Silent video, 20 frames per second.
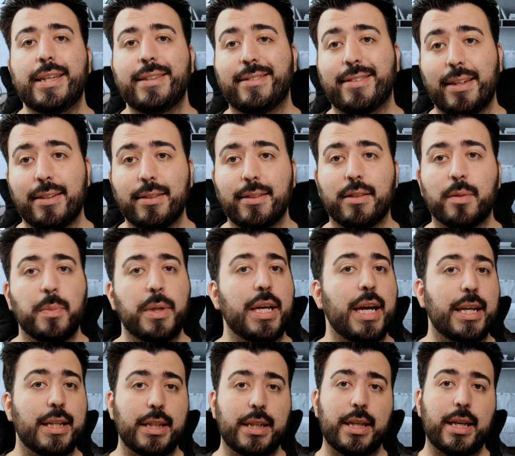They sent it to
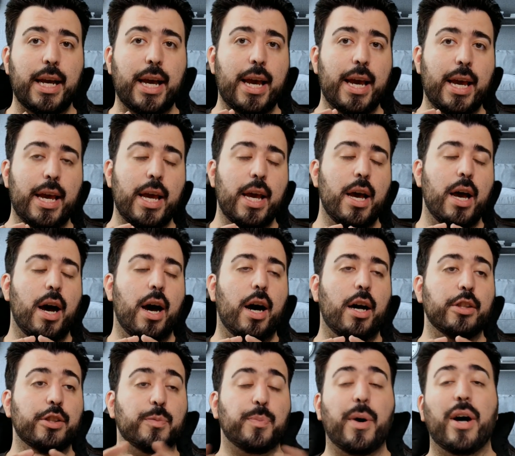me. I did a,
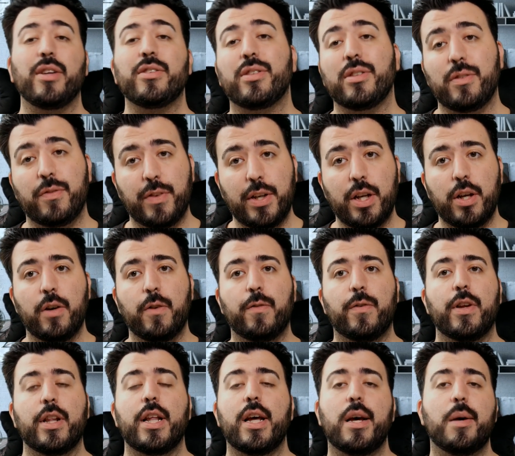a sponsored video
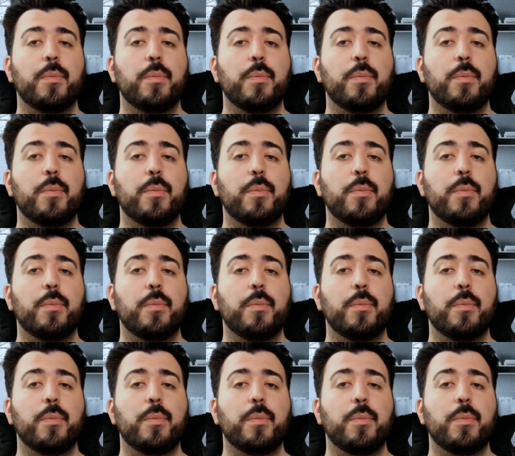for